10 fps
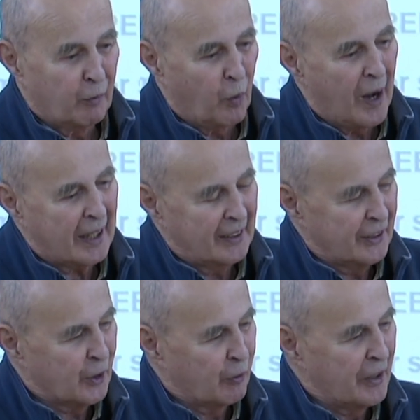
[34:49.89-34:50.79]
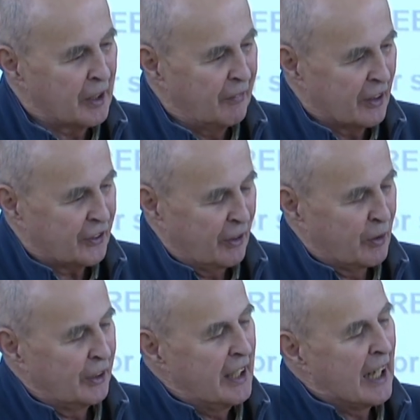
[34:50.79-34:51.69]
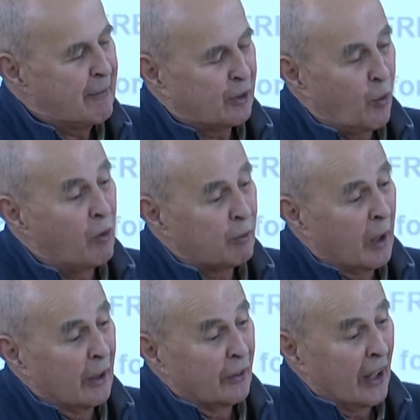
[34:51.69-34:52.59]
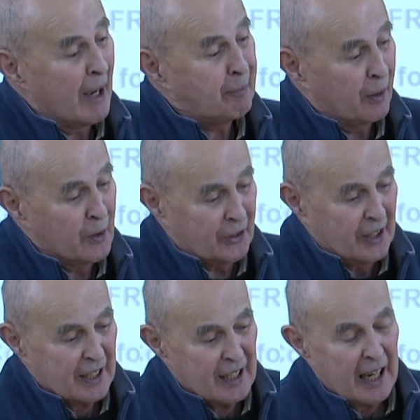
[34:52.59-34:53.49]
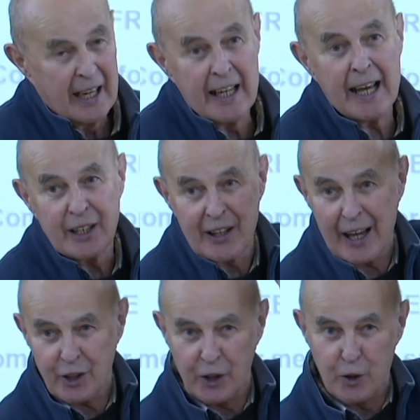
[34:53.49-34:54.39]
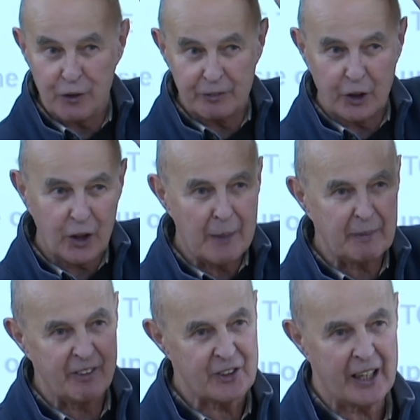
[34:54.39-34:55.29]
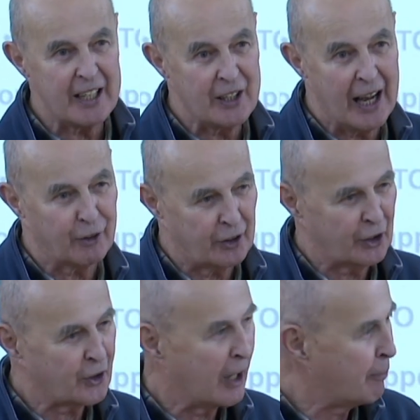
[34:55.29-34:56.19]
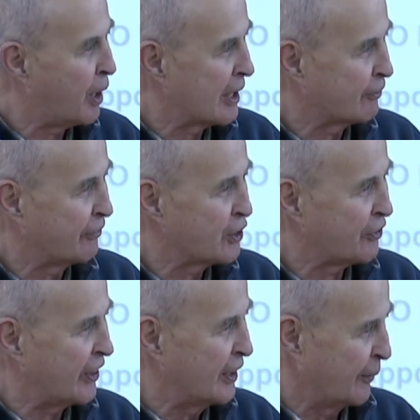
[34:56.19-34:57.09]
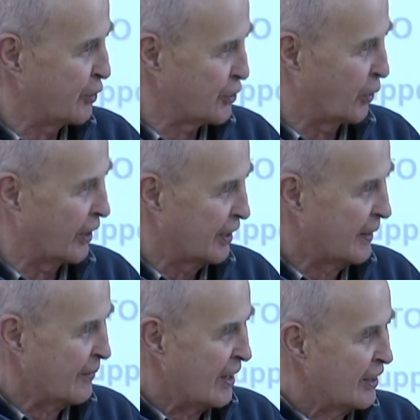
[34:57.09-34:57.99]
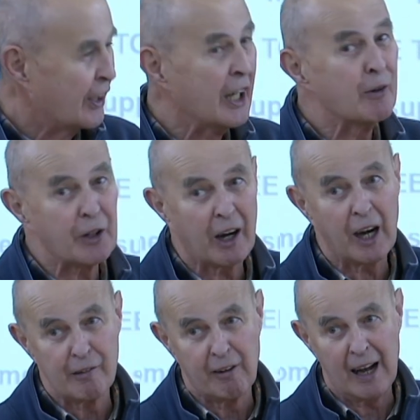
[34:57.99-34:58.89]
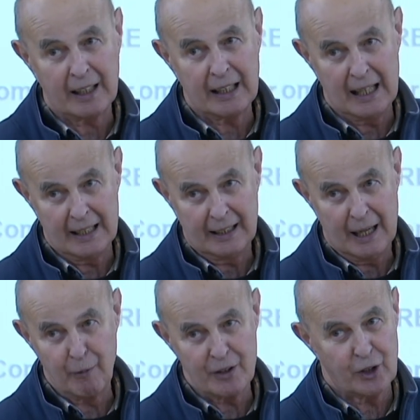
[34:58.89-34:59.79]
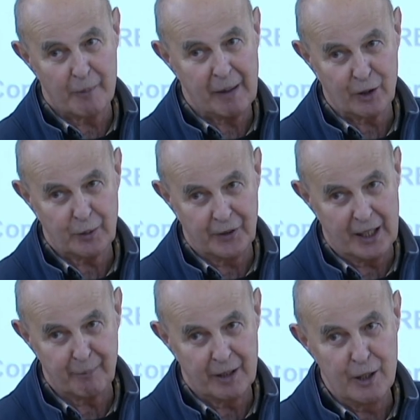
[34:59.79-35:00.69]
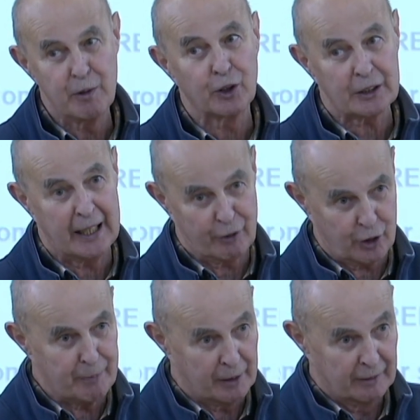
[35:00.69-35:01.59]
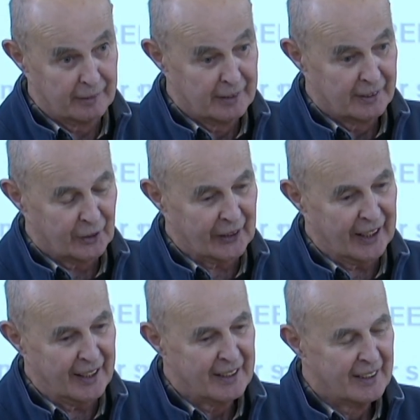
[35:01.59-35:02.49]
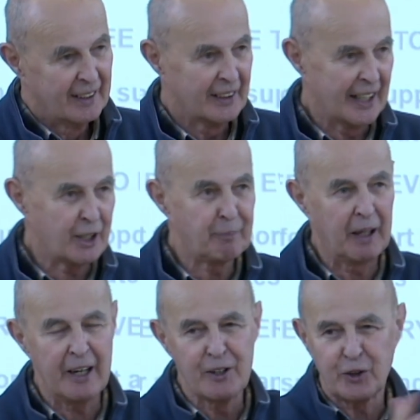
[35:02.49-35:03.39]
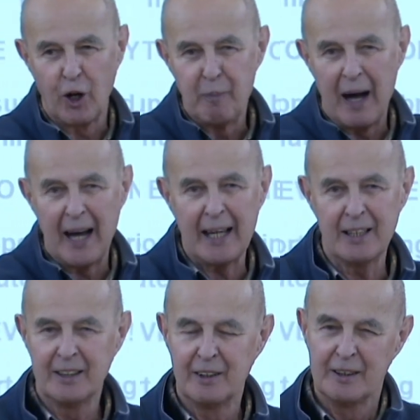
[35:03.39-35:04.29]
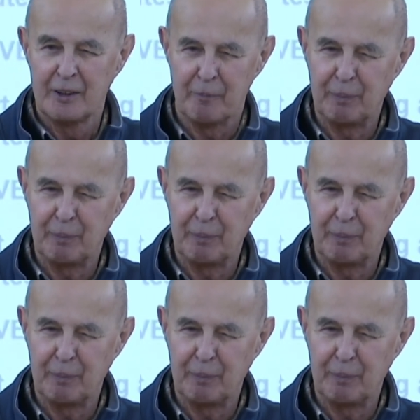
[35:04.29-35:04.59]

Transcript: walking in the rear of this, and he was leaning up to well, lamppost. He had tattoos from the top of his head down to the top bottoms of his feet. Sure. He was a hard rock guy. I wasn't going to mess with him. He would look like trouble. Okay? And then the players go by. The